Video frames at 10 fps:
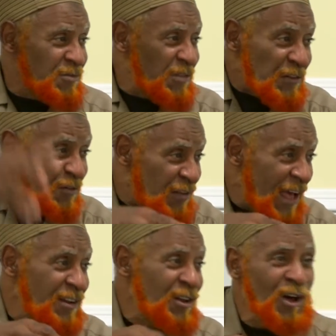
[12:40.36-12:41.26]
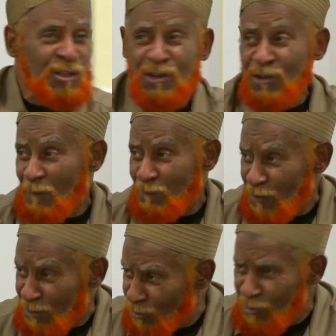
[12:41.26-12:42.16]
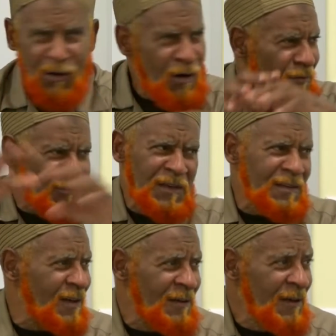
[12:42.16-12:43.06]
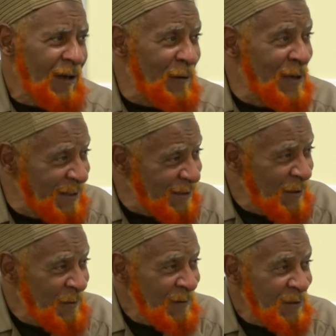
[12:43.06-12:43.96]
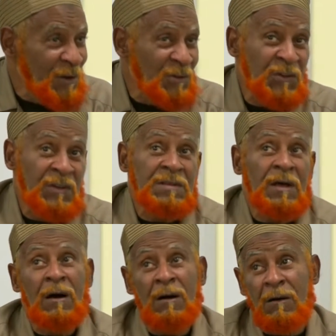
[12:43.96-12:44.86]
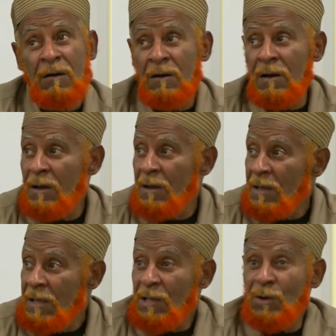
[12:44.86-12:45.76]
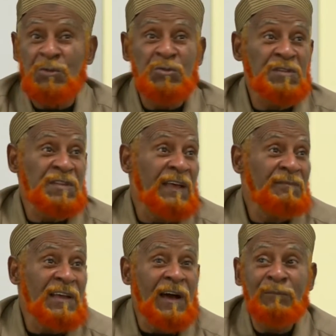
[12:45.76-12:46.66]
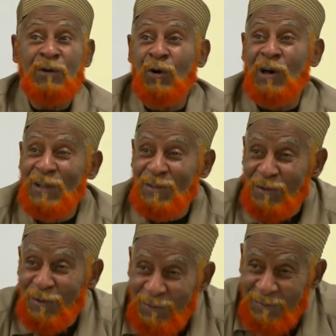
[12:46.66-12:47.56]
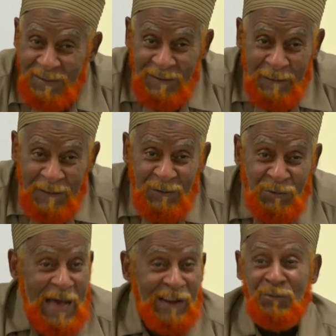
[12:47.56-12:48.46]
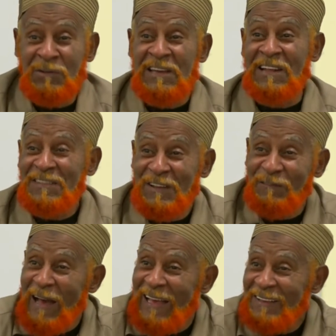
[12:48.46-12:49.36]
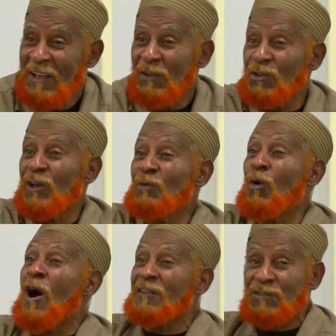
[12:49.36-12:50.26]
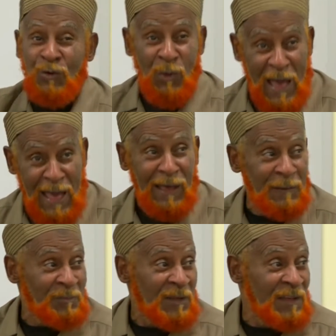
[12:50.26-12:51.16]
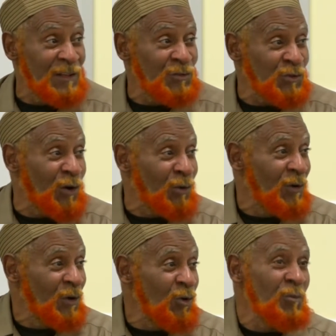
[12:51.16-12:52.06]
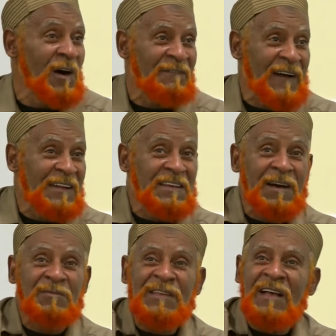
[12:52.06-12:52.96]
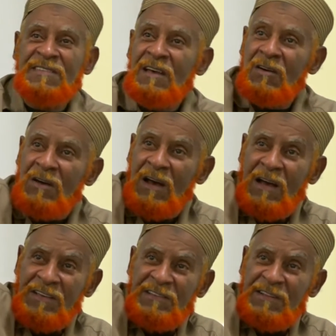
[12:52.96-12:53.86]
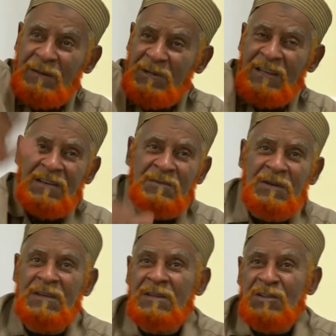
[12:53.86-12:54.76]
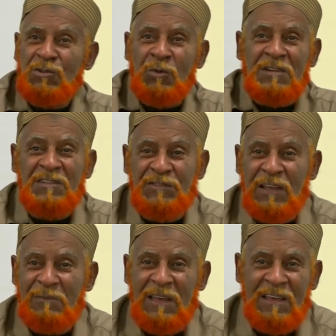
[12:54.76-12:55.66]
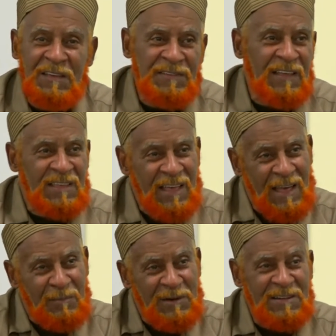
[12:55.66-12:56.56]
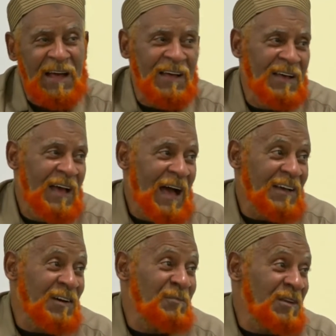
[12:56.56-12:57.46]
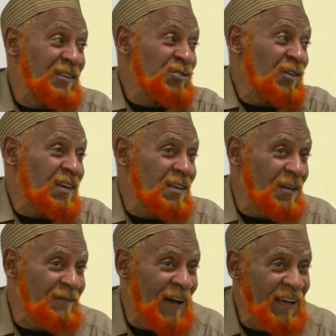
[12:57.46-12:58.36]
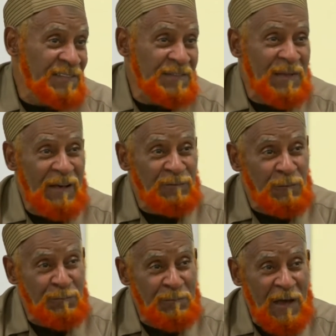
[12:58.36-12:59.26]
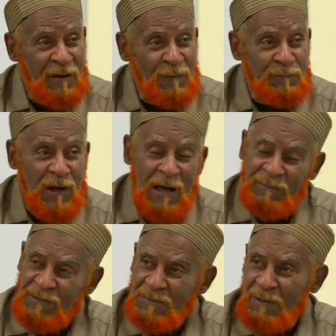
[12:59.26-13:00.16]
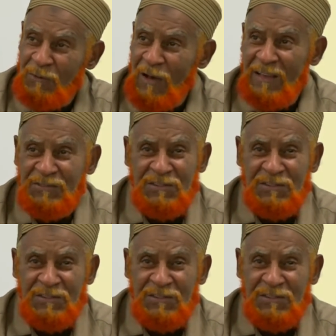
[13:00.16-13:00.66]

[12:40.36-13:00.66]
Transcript: This, that, and the other. Going off, man. So he said, oh, he's going through the same thing I'm going through. So I don't need his advice. So he walks away. And so Umar finally comes out and says, yo, Akhi, Assalamu alaikum. Did you want to see me? He said, yeah, but I come to get your advice because I have some marital problems. And my wife,